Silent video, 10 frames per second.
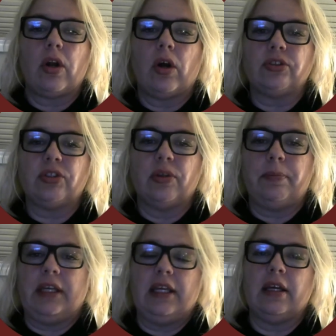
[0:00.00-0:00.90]
also
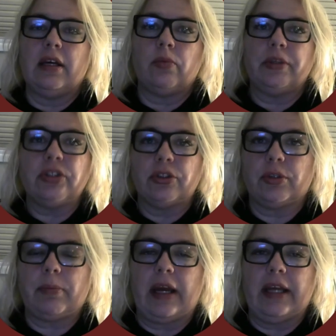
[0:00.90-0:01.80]
be
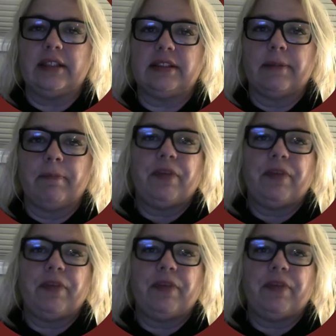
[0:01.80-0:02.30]
researcher bias.